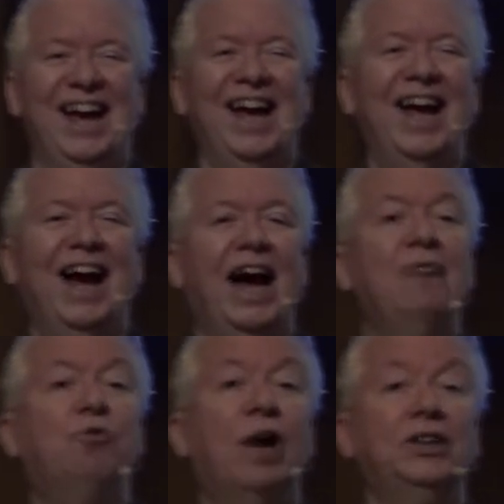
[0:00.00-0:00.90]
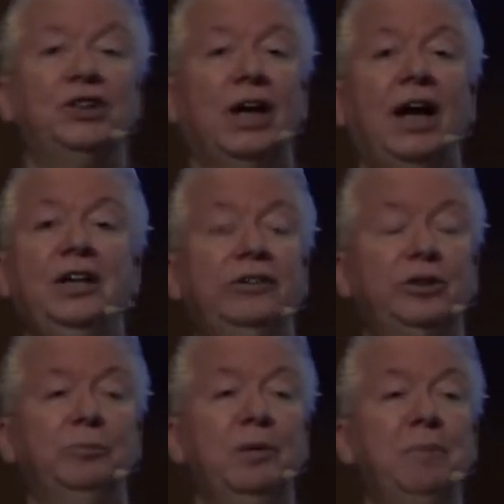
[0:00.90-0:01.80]
I've watched it. I used
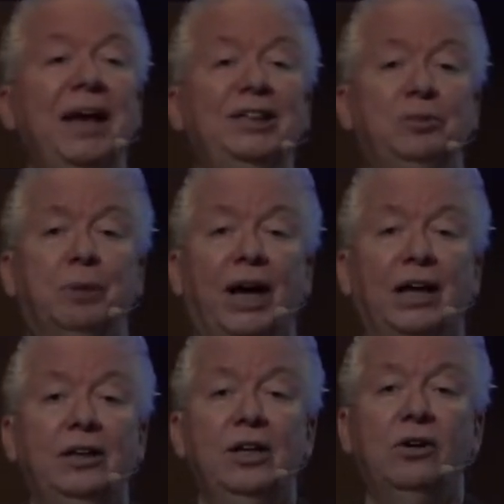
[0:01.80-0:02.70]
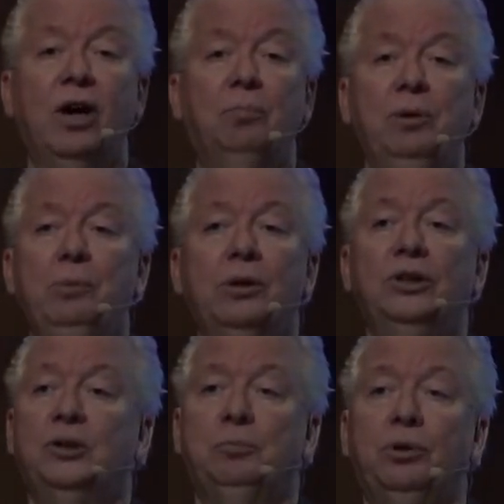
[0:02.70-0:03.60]
to be amazed by it. You know how people
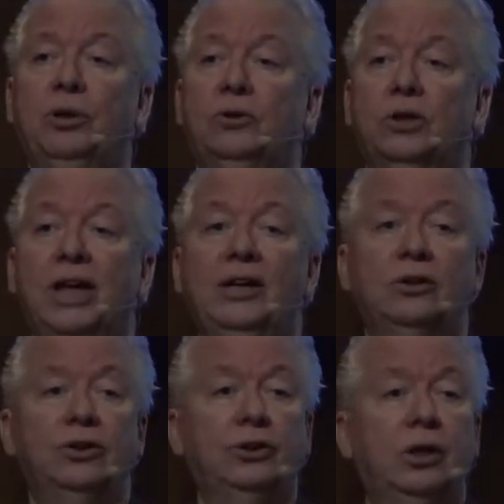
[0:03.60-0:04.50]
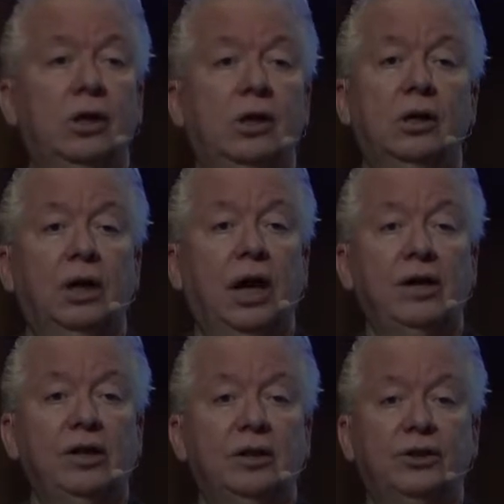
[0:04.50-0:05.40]
can just pull those letters
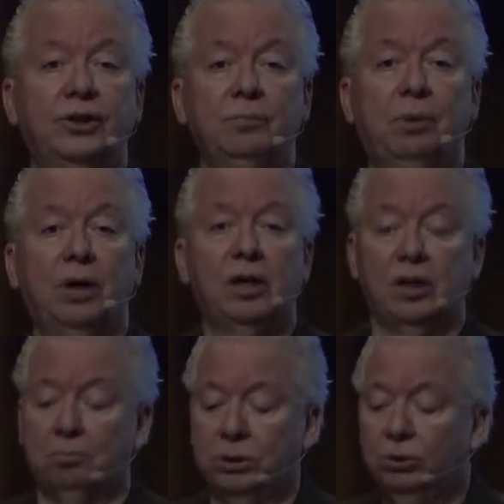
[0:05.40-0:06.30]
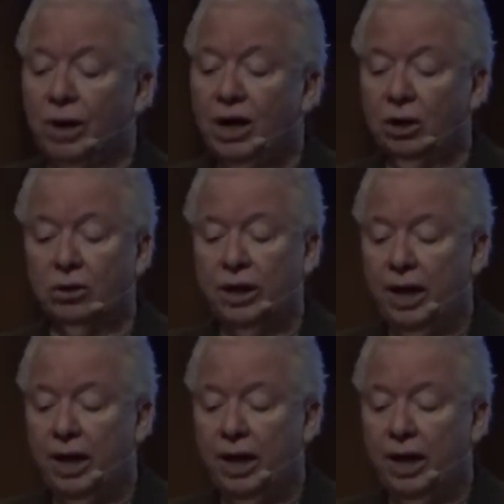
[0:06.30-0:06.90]
out of the simple, out of blue air.